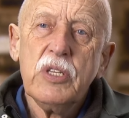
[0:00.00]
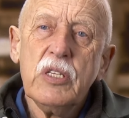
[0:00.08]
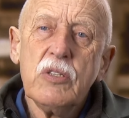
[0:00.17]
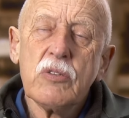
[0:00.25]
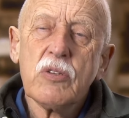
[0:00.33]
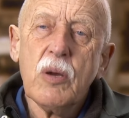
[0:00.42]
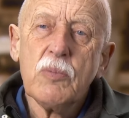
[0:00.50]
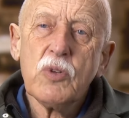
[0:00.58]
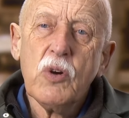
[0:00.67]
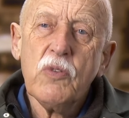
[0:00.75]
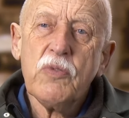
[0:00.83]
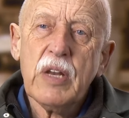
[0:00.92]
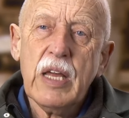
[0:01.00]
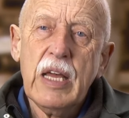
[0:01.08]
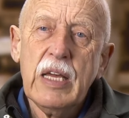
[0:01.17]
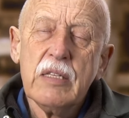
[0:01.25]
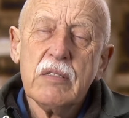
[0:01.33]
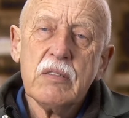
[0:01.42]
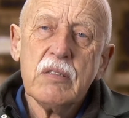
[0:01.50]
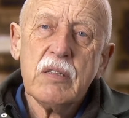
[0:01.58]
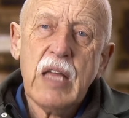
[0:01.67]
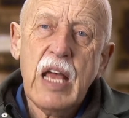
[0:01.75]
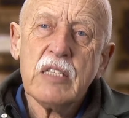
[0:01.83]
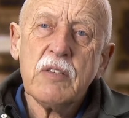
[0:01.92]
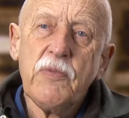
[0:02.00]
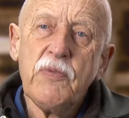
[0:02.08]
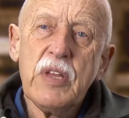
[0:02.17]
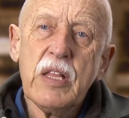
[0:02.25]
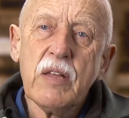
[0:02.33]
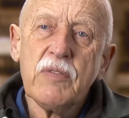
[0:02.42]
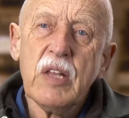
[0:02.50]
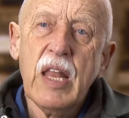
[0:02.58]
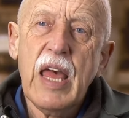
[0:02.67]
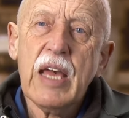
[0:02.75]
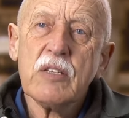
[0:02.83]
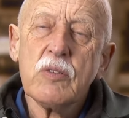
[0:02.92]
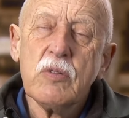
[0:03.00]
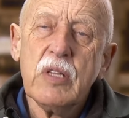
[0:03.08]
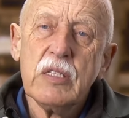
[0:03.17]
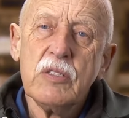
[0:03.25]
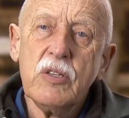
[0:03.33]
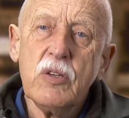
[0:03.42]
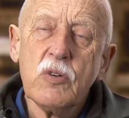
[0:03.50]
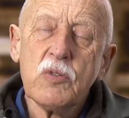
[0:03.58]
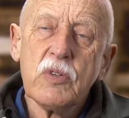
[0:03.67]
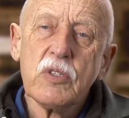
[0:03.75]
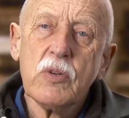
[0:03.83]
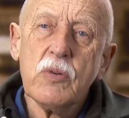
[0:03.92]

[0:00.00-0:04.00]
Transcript: she just comes over and has a feel of the leg so that she knows what's